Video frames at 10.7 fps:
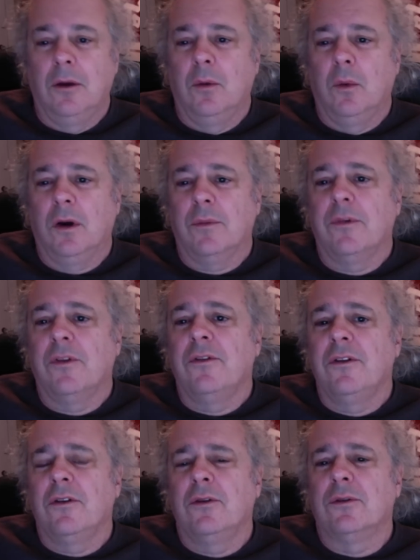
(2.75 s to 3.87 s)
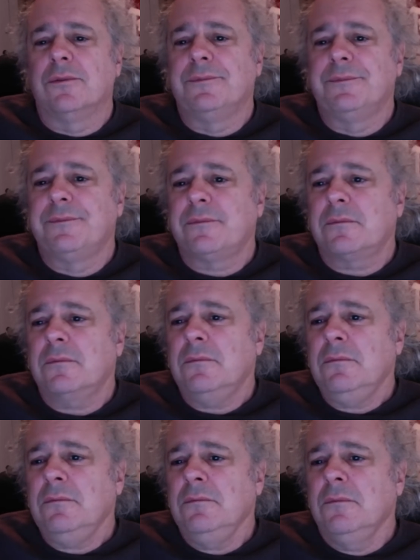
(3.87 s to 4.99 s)
Welcome to ZSchool.
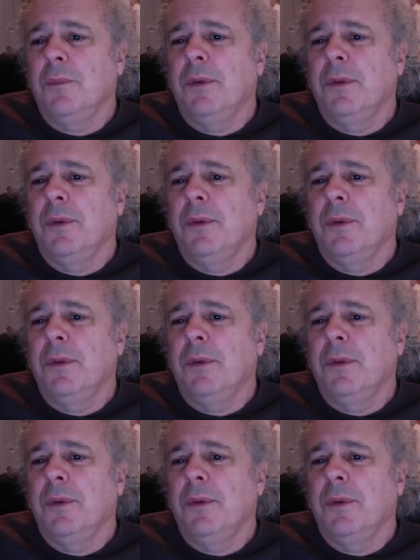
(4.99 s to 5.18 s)
The